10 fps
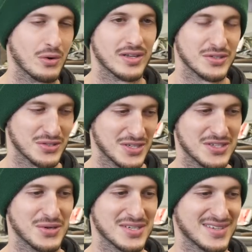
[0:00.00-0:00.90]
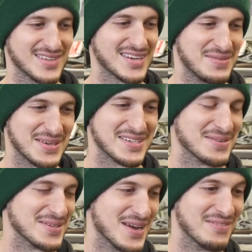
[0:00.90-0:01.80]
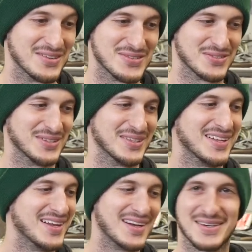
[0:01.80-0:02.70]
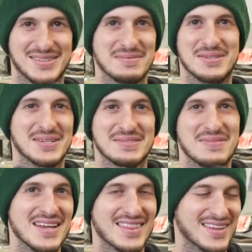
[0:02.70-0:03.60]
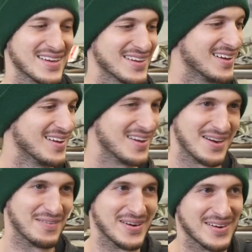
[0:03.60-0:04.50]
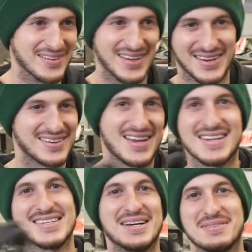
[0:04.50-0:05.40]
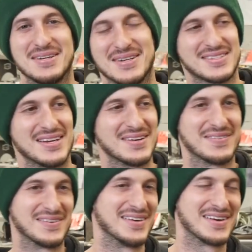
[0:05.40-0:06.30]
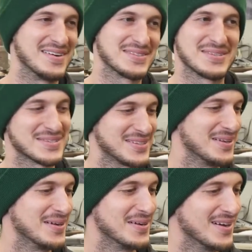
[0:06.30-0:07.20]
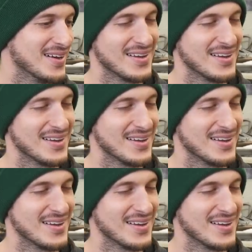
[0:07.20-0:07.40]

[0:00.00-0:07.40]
run into a situation, especially when you have a drill hooked up to a spinny thing, yeah. or you're like catching up to yourself, or you're going too slow.